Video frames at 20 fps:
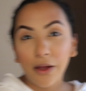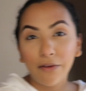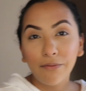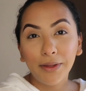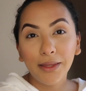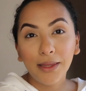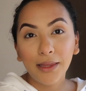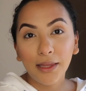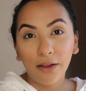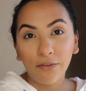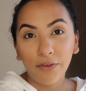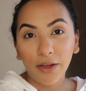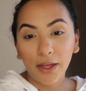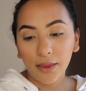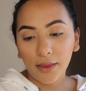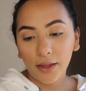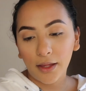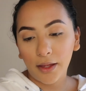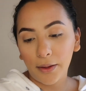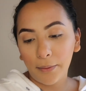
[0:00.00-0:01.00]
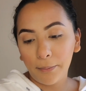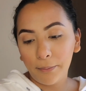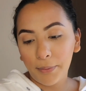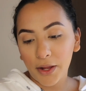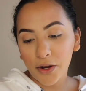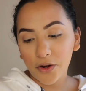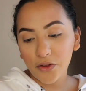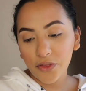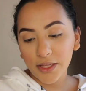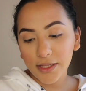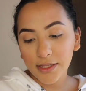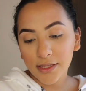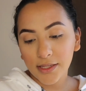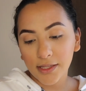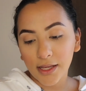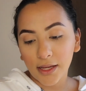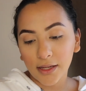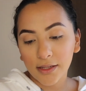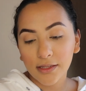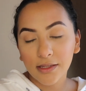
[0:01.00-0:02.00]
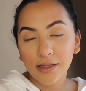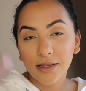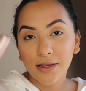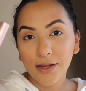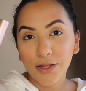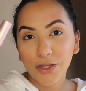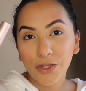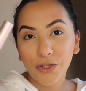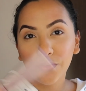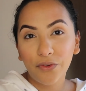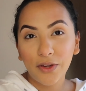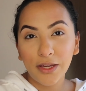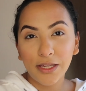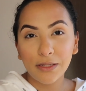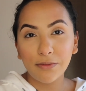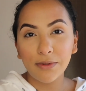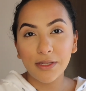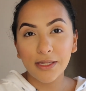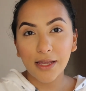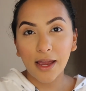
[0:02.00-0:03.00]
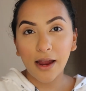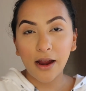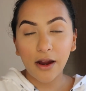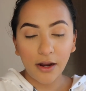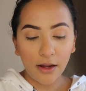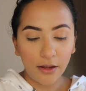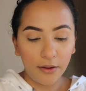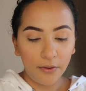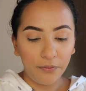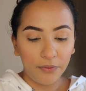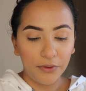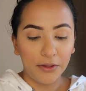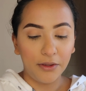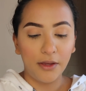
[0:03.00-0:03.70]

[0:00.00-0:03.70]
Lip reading: I've been loving the Better Than Sex Too Faced mascara.